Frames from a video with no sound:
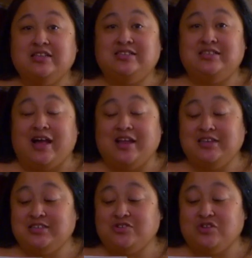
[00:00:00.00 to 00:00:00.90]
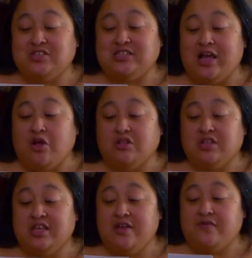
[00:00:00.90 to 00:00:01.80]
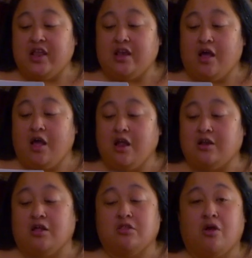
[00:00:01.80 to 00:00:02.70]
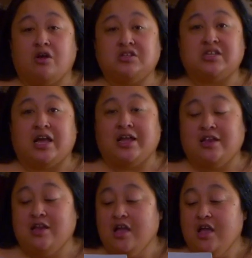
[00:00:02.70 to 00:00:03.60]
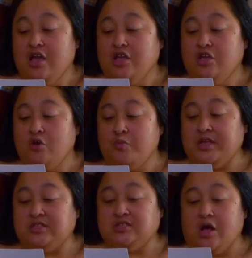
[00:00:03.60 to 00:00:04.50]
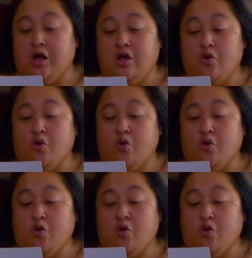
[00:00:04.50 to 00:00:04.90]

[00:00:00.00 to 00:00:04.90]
Dinosaurs now live and hunt alongside humans all